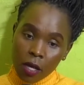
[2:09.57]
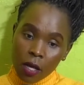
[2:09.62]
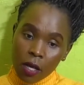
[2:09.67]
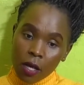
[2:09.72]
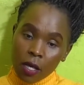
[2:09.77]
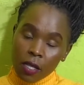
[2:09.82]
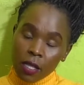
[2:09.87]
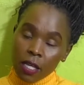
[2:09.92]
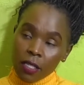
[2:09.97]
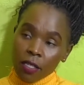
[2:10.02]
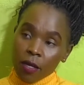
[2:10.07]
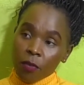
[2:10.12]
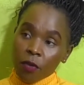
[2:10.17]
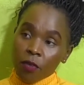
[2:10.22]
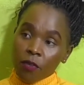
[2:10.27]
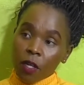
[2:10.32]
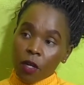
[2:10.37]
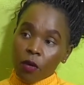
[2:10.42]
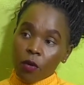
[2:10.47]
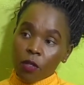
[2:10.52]
There are some
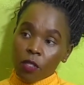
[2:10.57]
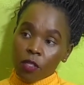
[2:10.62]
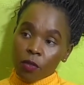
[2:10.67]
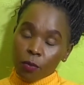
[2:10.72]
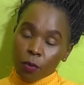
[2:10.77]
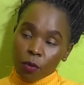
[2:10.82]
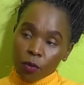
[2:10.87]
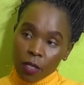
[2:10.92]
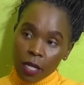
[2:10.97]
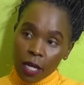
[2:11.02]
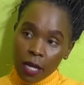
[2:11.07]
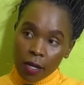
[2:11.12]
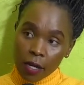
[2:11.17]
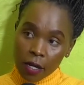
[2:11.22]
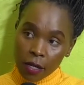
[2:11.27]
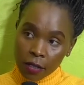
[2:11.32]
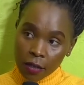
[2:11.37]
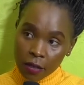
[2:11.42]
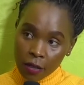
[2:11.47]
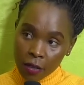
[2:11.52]
of the hotspot
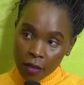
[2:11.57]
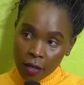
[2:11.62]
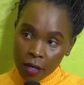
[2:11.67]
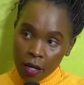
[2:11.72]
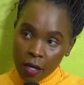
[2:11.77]
areas.